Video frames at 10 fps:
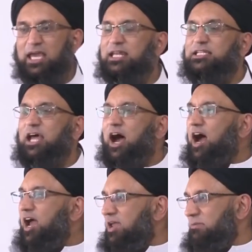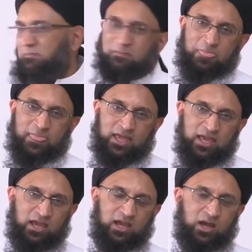In a time
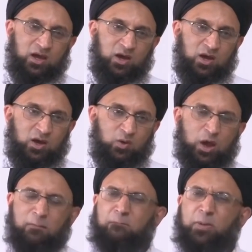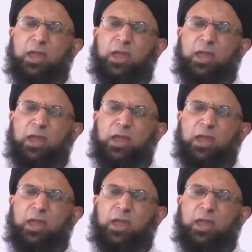when